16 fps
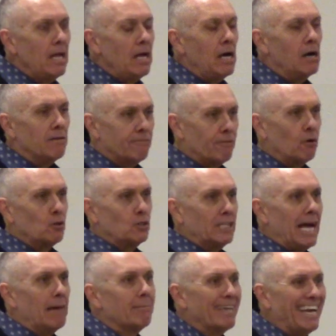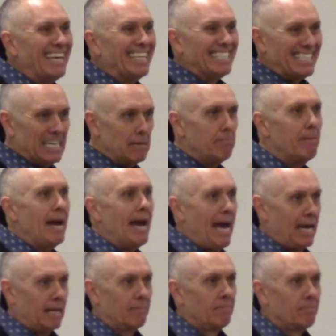of first-time guests come
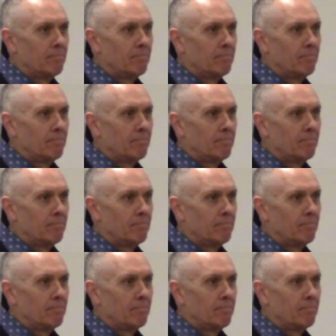back?